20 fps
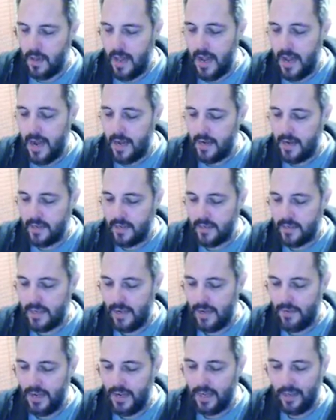and it does
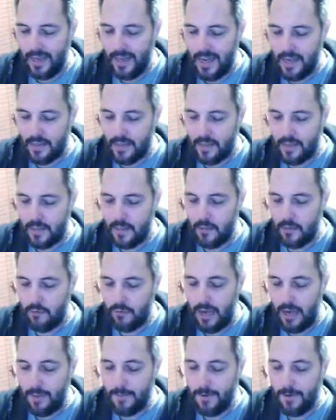have a glass
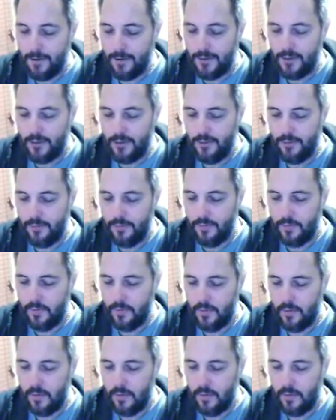dropper too,